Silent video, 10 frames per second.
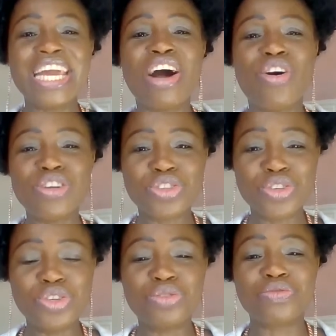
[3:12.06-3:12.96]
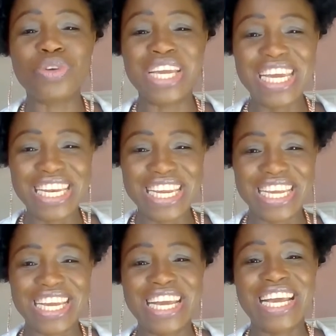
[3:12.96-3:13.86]
They are also used for
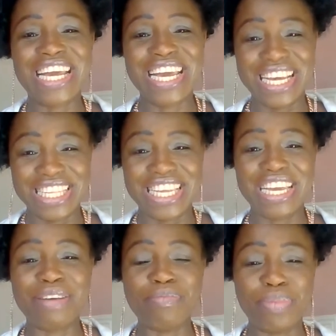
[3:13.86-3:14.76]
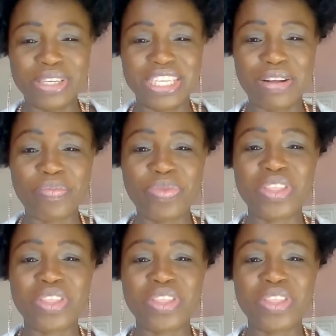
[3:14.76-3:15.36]
healing in the body.